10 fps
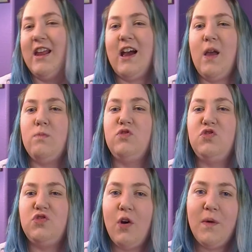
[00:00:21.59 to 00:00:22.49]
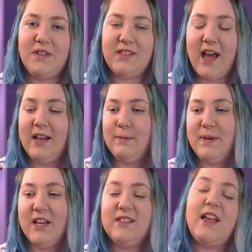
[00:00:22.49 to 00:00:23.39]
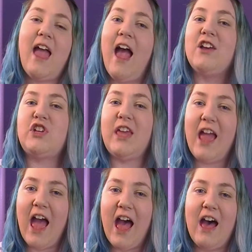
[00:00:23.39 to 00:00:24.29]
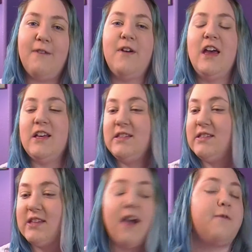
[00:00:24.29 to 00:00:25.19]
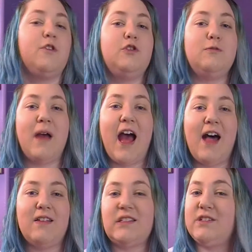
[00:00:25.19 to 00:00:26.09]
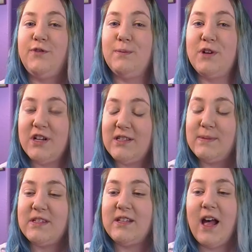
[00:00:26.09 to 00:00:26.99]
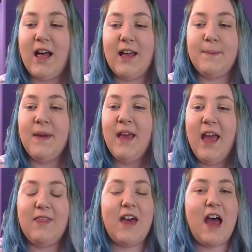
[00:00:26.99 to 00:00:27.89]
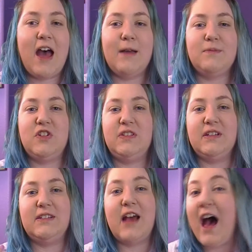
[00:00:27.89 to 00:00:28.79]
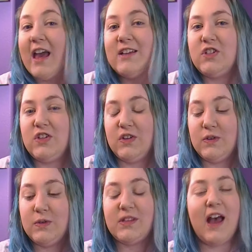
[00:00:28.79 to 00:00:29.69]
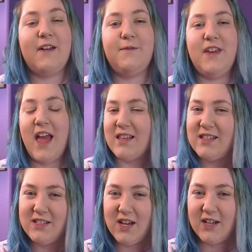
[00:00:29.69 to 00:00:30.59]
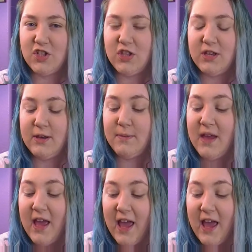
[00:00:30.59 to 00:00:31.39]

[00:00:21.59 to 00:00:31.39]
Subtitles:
and I am so excited because I actually have several new palettes from Christmas time that I'm just dying to use. I have yet to touch them,